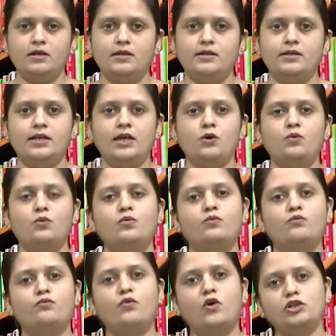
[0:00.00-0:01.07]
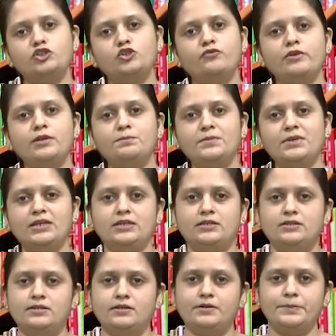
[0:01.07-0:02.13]
Now, what do we
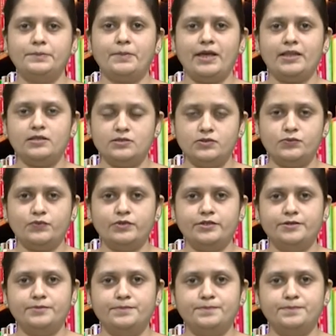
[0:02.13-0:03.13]
mean by this word?